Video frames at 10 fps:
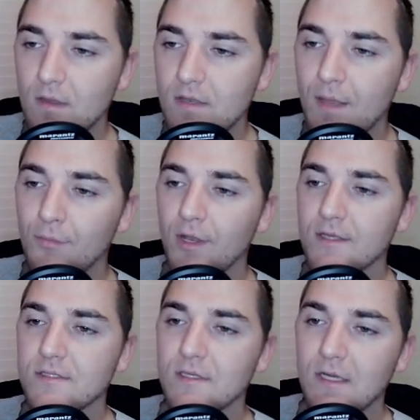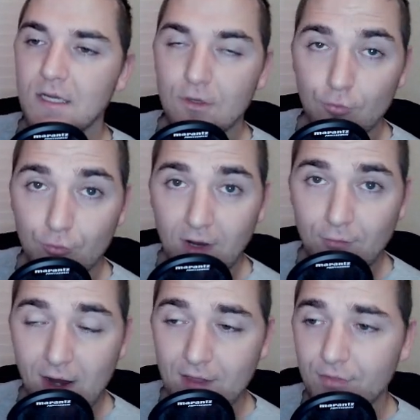Nimbleness,
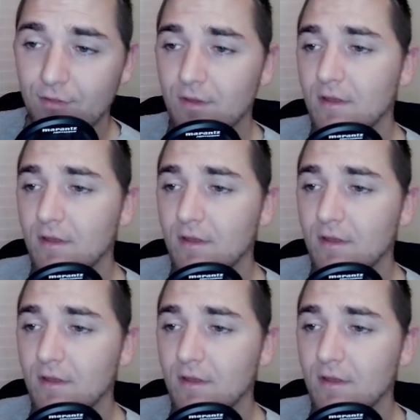Ringwraith,